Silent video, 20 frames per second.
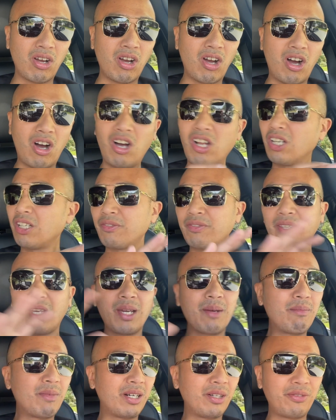All of
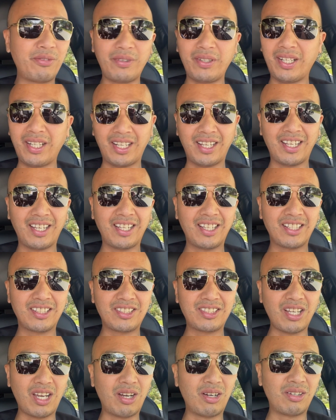them are free.
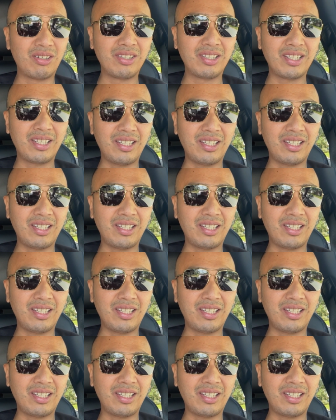So